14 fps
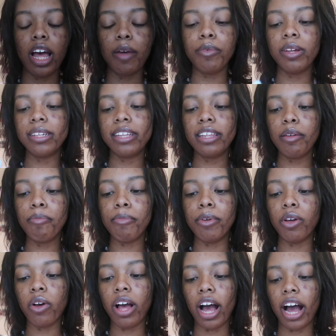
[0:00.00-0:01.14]
using the
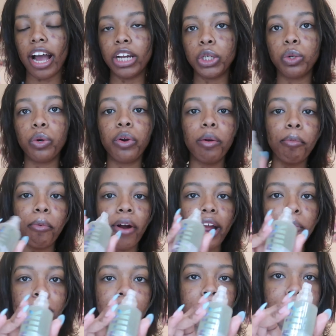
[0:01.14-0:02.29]
Milk Hydro Grip
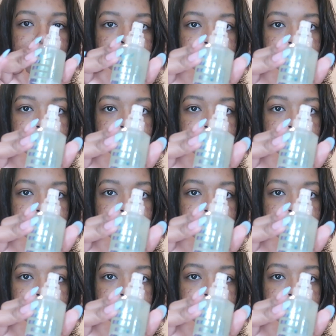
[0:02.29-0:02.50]
Primer.